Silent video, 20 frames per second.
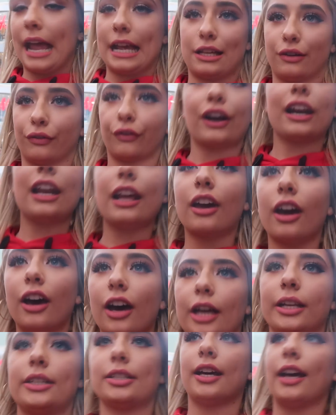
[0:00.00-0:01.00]
It's really
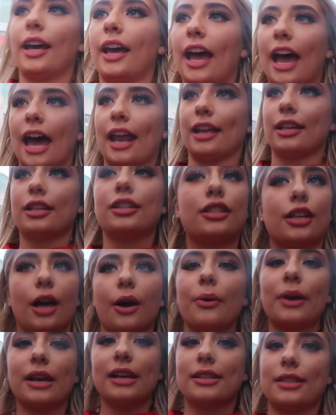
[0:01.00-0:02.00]
good. And it's
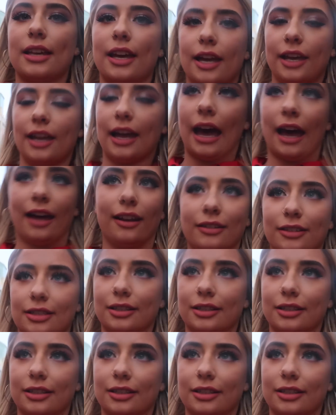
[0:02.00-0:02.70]
so easy. And